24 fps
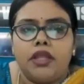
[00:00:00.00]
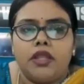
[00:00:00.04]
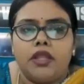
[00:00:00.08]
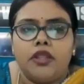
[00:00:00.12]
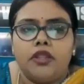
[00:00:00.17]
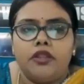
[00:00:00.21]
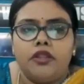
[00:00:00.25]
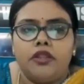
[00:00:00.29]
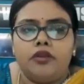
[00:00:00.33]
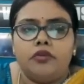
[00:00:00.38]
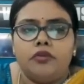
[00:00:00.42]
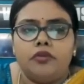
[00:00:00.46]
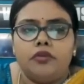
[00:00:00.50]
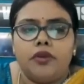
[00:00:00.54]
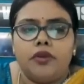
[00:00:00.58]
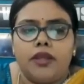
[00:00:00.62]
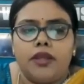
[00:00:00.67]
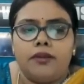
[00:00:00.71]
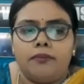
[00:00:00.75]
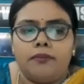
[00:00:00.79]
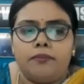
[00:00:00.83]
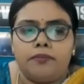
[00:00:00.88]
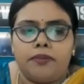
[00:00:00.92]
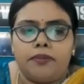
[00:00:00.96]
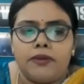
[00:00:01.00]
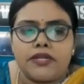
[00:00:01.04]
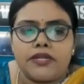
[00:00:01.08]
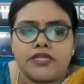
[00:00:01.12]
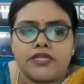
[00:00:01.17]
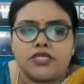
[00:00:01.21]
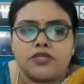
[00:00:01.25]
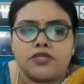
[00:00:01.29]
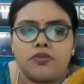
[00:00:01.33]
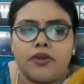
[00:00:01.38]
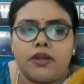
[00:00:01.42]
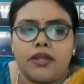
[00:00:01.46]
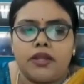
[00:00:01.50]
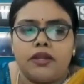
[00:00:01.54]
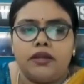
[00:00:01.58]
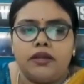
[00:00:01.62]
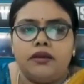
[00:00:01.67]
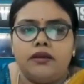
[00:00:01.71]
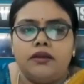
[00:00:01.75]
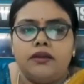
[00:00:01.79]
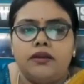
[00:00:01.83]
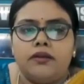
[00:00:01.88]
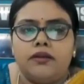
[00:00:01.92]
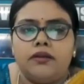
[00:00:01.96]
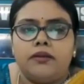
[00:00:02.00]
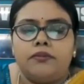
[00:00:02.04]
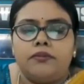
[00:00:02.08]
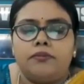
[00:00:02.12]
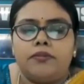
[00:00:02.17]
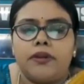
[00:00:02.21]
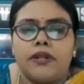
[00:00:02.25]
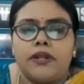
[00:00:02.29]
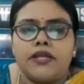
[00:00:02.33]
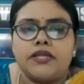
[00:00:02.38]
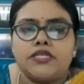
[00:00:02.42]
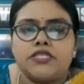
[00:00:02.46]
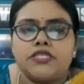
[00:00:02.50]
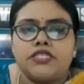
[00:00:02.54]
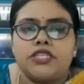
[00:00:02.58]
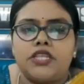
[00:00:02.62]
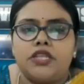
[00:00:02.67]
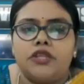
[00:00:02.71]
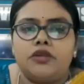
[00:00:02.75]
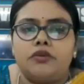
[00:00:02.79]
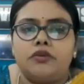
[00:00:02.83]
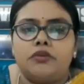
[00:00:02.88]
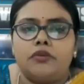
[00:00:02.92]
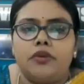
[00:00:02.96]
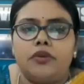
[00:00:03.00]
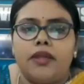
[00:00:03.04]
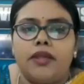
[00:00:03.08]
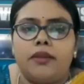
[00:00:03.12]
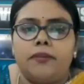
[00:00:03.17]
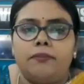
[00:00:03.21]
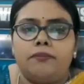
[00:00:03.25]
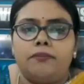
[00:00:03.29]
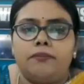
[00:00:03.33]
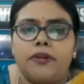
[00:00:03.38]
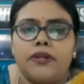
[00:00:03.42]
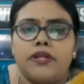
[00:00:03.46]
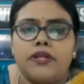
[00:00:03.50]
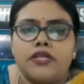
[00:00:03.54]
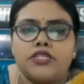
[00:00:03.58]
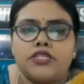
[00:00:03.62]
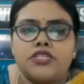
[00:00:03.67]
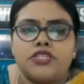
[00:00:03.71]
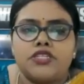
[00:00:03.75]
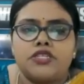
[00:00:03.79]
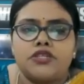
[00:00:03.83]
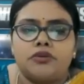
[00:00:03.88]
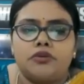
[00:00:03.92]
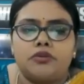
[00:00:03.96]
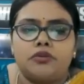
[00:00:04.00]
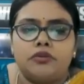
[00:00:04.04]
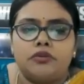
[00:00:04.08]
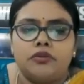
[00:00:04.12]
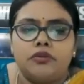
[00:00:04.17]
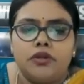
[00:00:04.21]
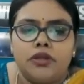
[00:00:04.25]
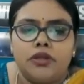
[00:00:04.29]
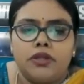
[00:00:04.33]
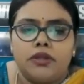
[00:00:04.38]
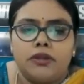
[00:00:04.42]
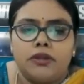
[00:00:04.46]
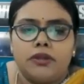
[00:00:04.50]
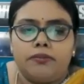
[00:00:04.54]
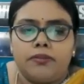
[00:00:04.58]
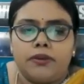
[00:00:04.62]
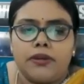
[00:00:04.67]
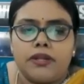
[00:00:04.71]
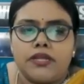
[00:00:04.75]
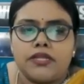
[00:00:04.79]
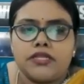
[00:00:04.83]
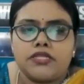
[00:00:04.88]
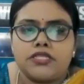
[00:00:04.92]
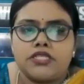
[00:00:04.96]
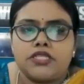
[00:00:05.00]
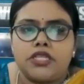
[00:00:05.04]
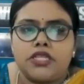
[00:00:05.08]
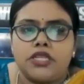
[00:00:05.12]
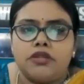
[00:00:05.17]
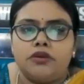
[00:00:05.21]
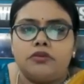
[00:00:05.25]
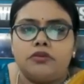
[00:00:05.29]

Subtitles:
Plus 1 plus plus 2 plus